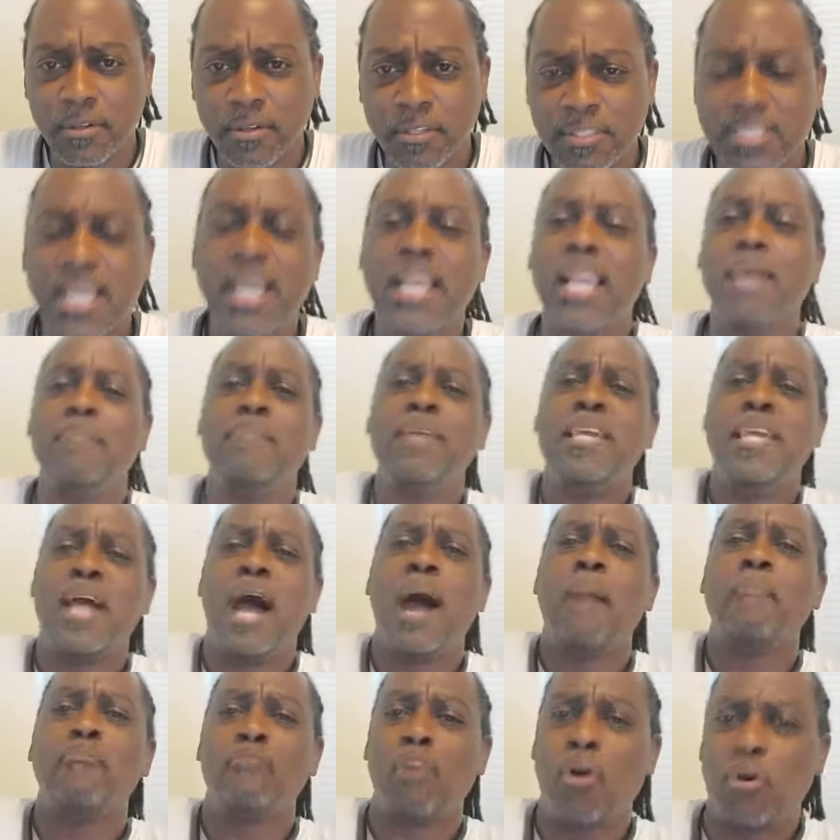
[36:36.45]
Telling me
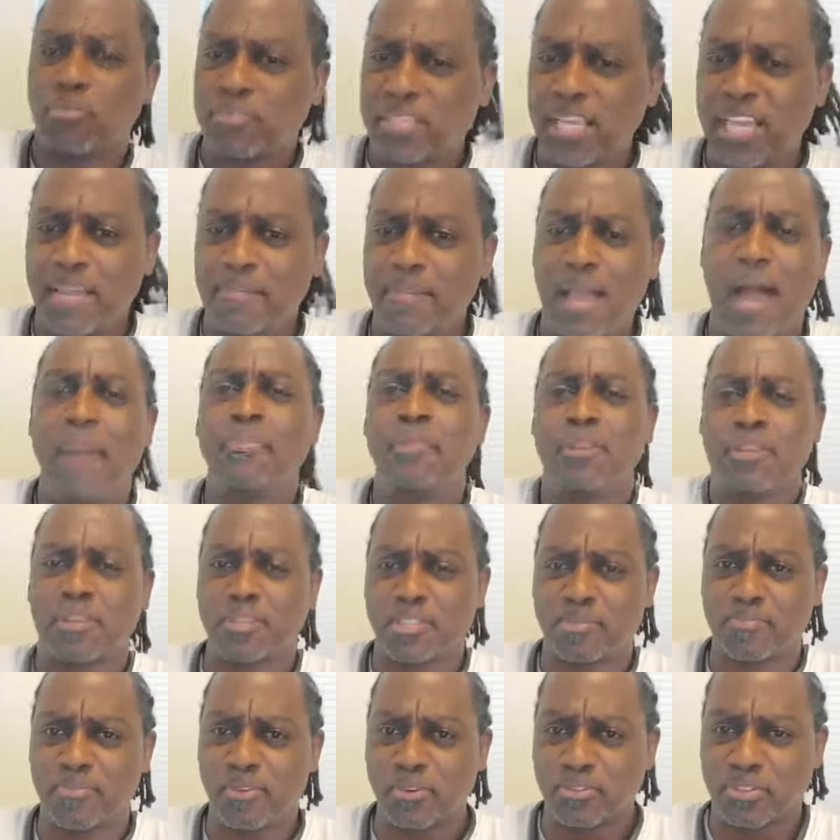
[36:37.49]
I'm wrong. Telling me I'm the
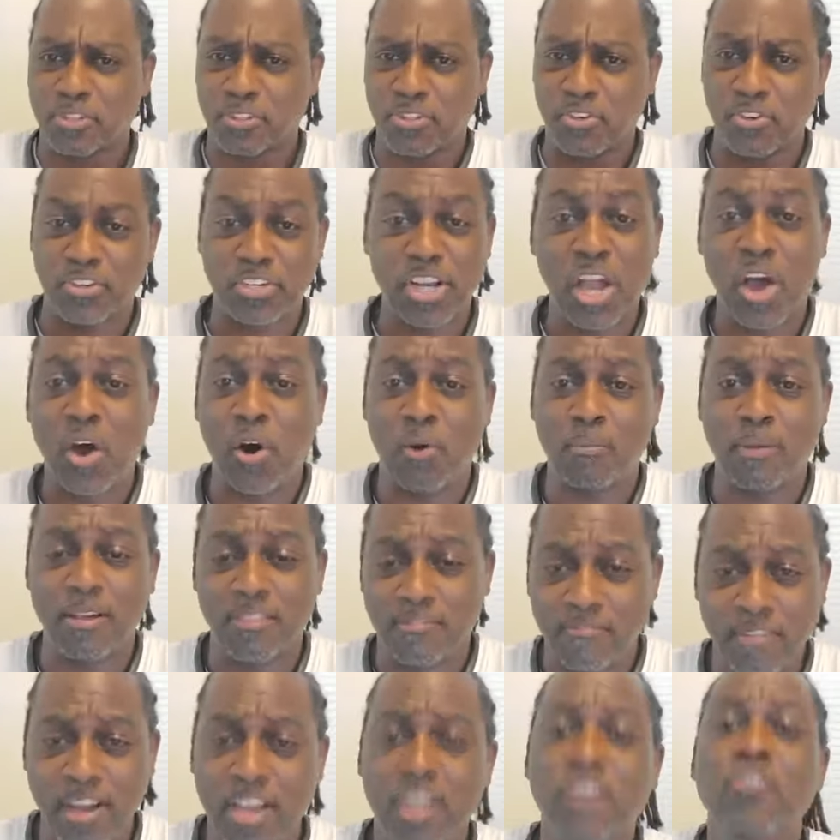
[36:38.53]
conspiracy theory. No,
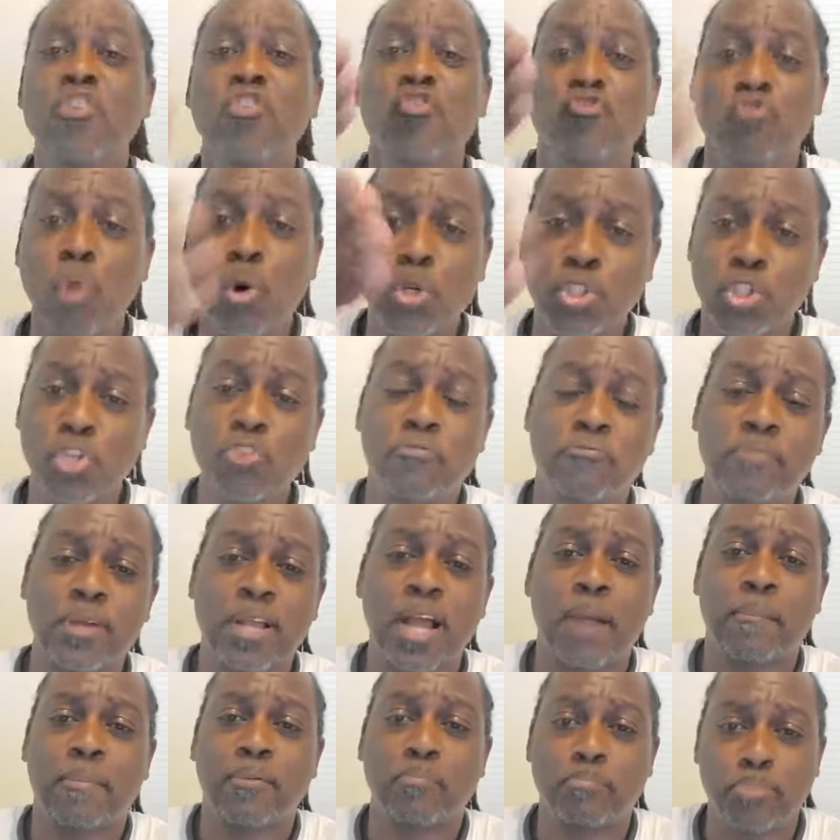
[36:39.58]
motherfucker. Won't you pick
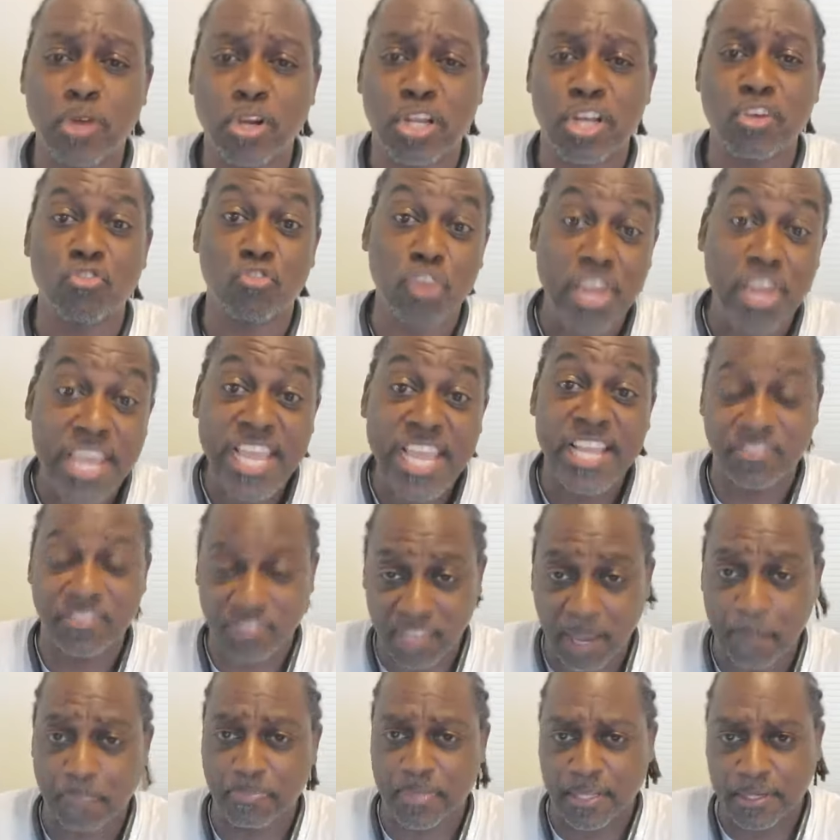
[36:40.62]
up a book and read
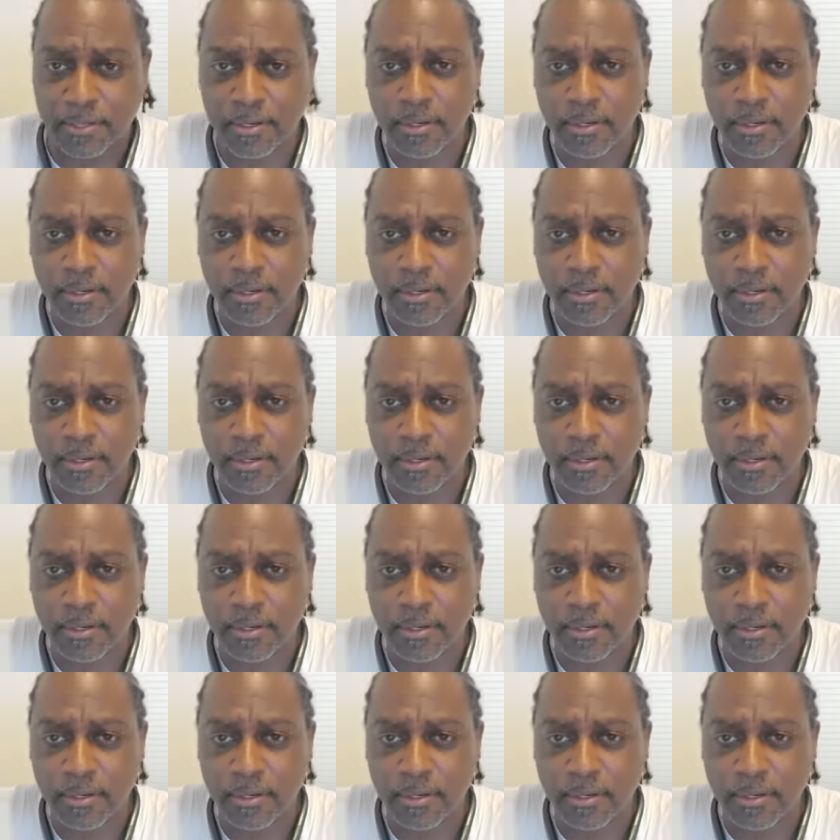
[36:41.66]
something?